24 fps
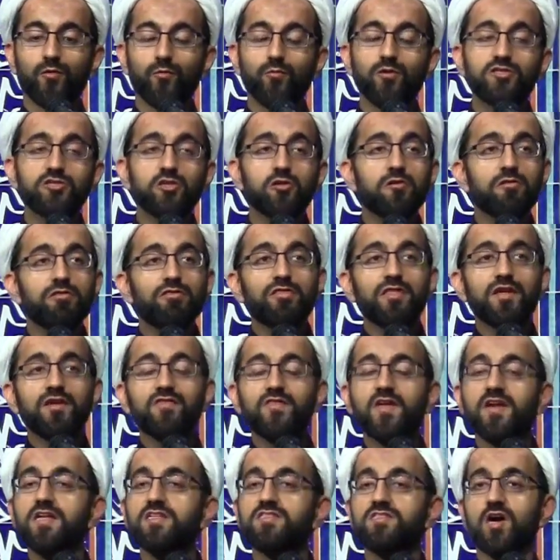We shouldn't
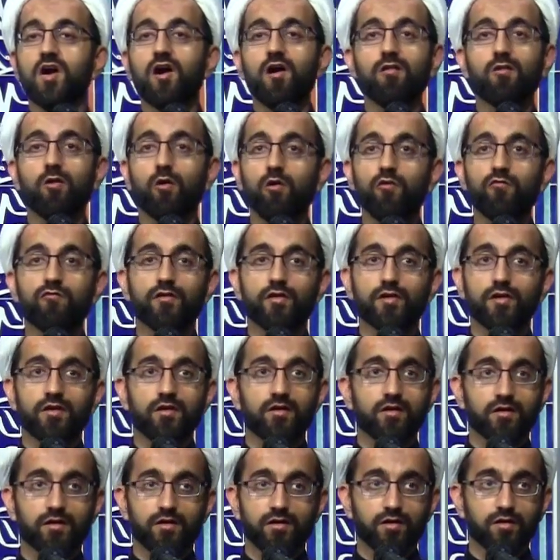think that it's all over.
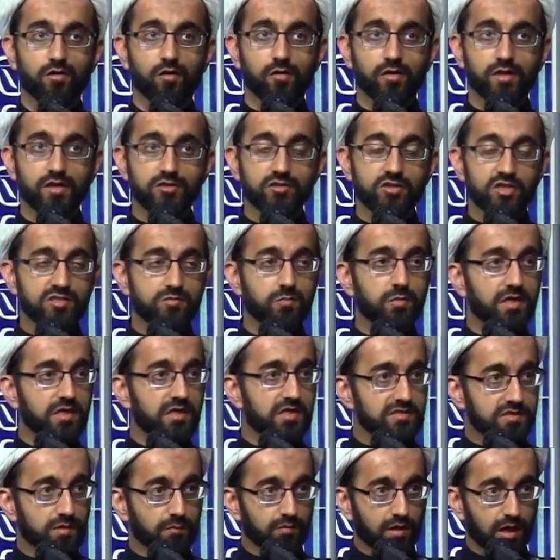Okay, just
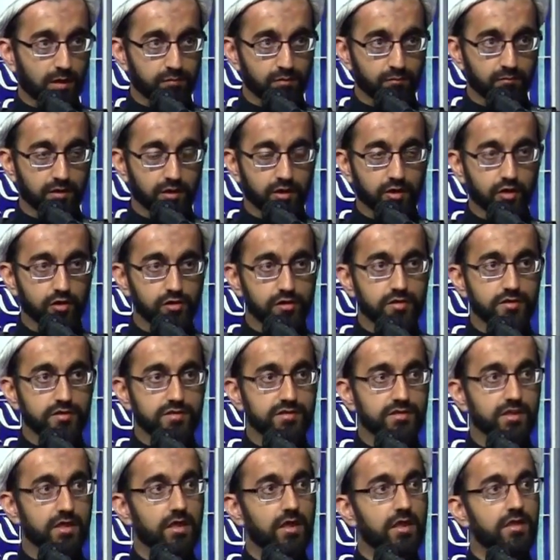because a problem
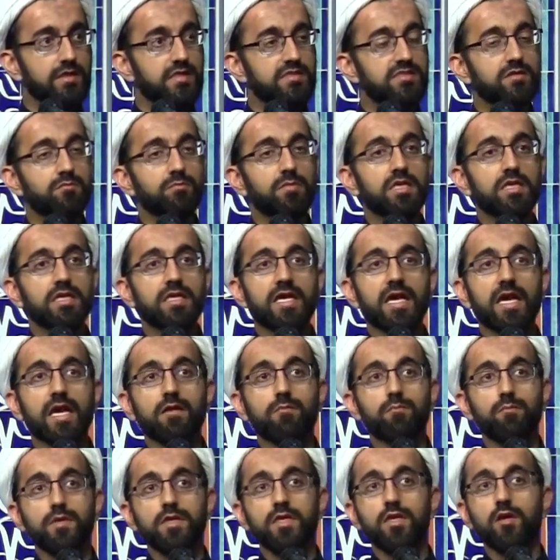occurs doesn't mean it
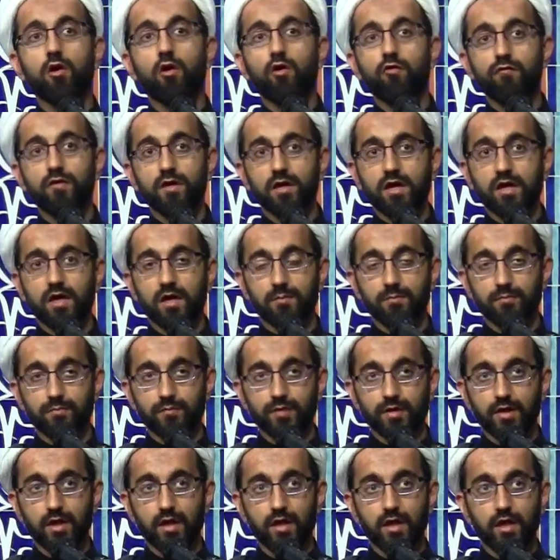can't be
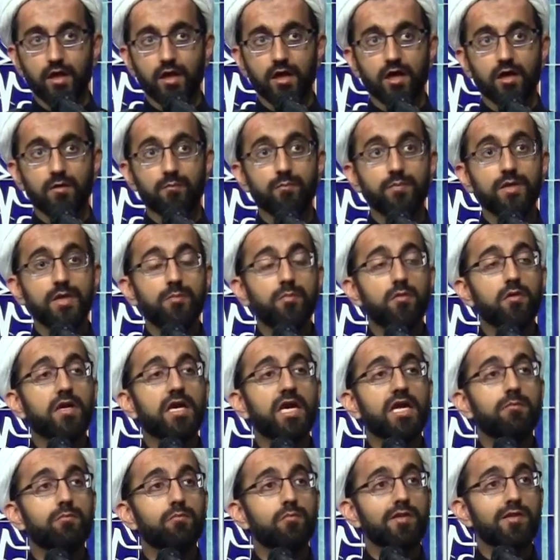overcome. People
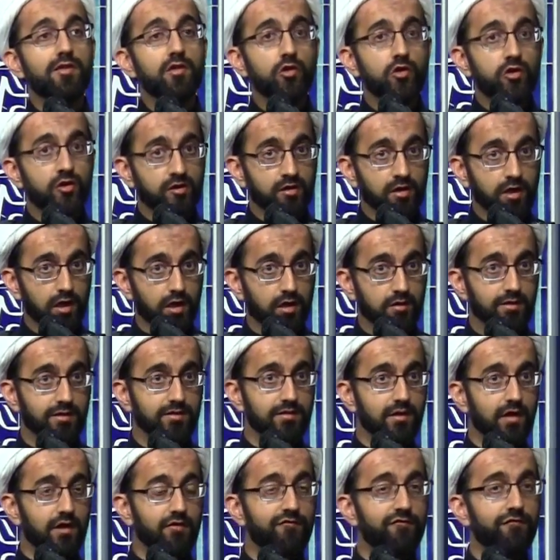can learn how to
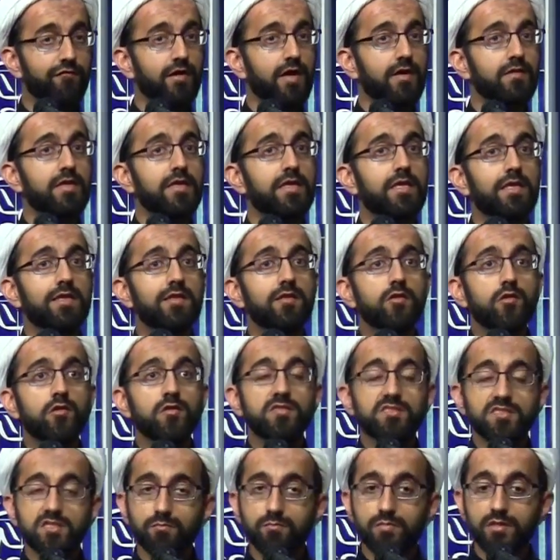love, and they can
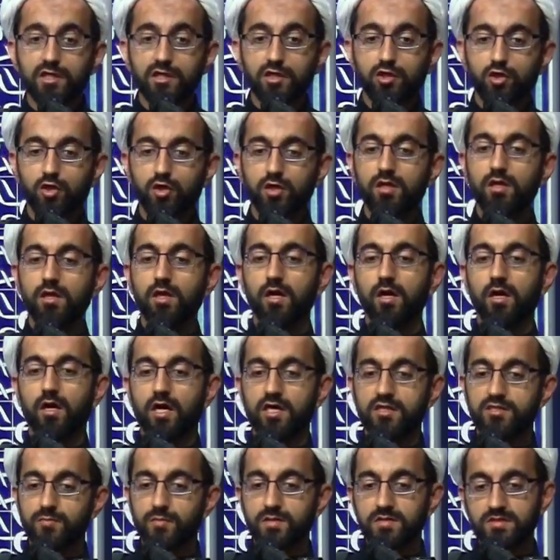learn to be good
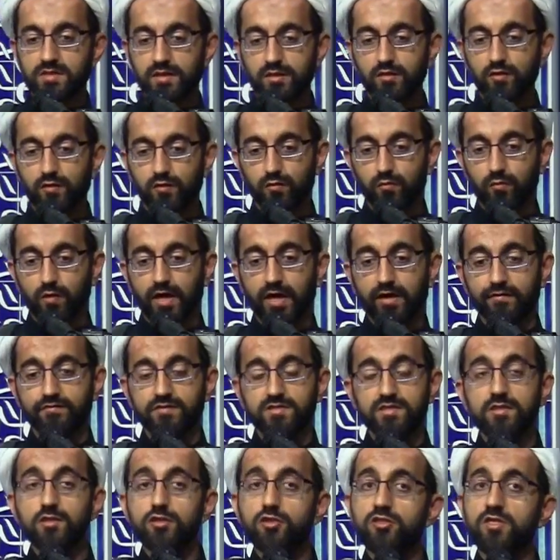husbands and good
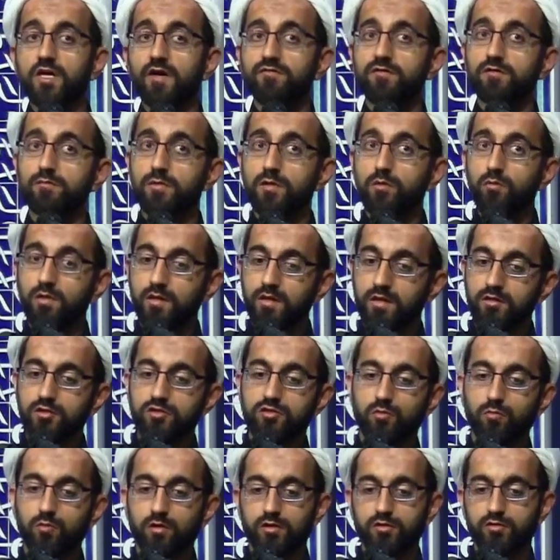wives. They just have to be willing
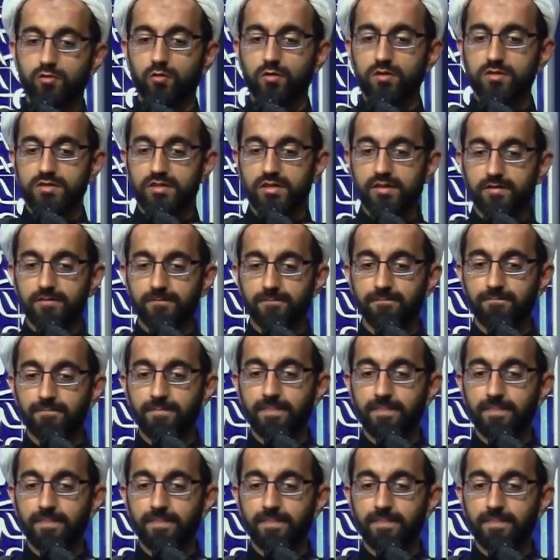to work towards it.